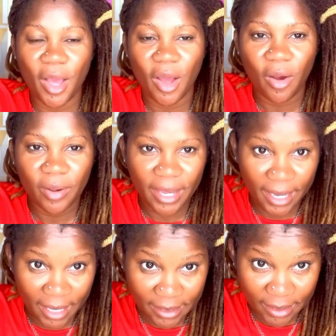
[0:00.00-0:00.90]
Okay,
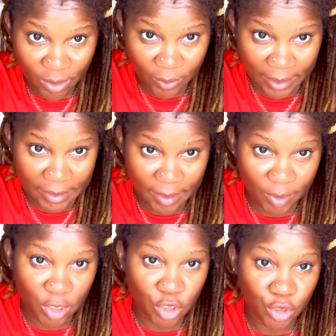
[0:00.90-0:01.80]
kings and queens, I'm
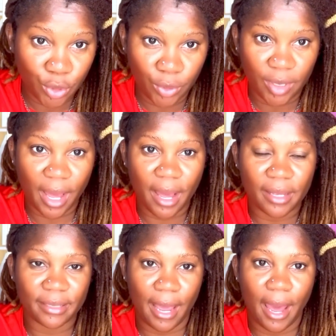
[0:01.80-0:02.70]
gonna show you
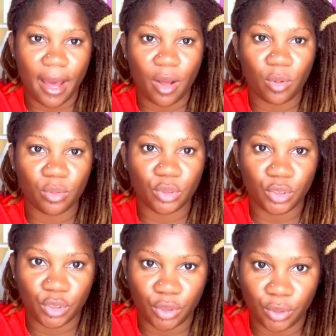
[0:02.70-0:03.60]
guys how
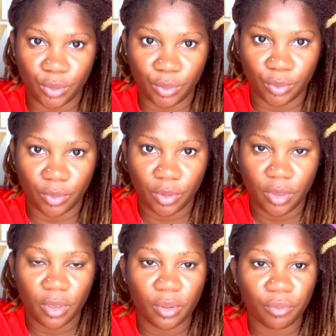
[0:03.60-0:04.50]
to
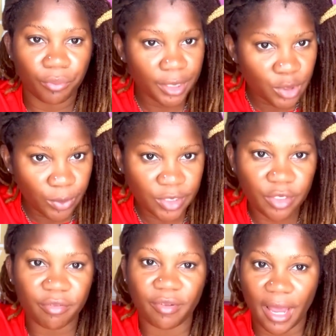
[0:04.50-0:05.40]
retwist
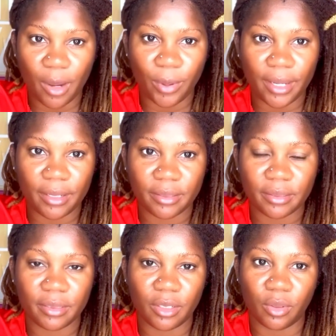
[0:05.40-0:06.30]
your flyaways,
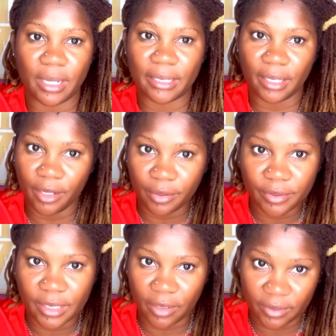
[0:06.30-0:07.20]
you know, like the
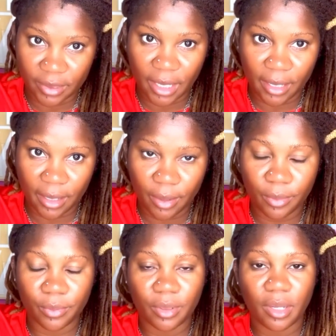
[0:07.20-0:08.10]
hairs that are sticking
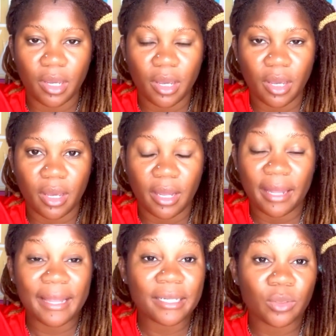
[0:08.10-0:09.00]
out.
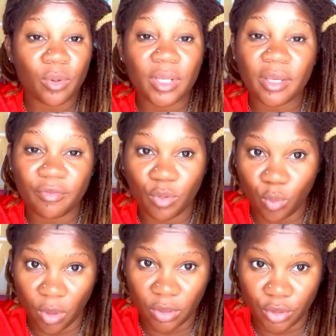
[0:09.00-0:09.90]
And that's only if you
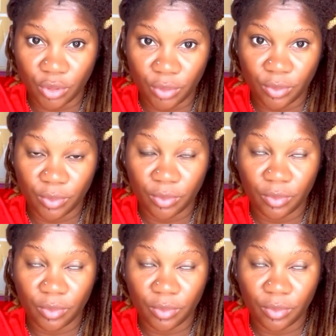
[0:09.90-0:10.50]
want to.